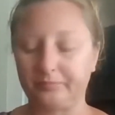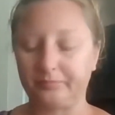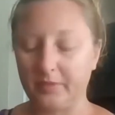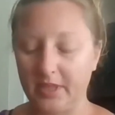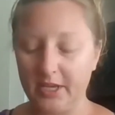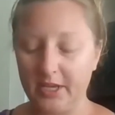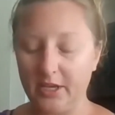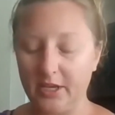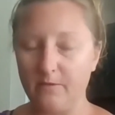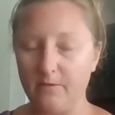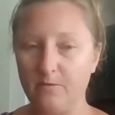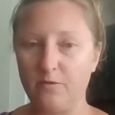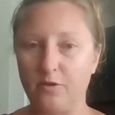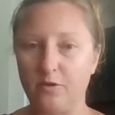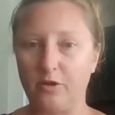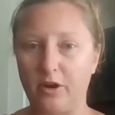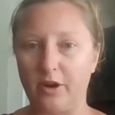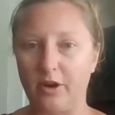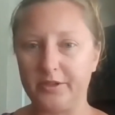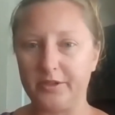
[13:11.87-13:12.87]
thinking
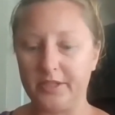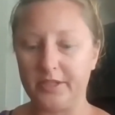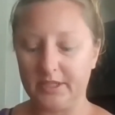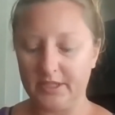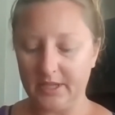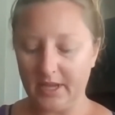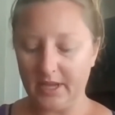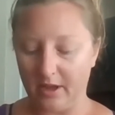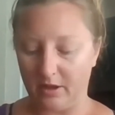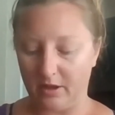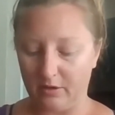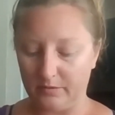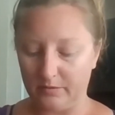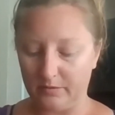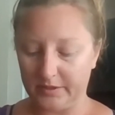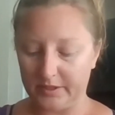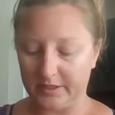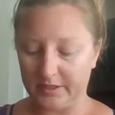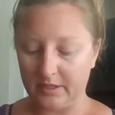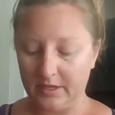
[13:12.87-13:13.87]
for
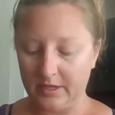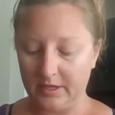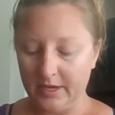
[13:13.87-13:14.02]
ourselves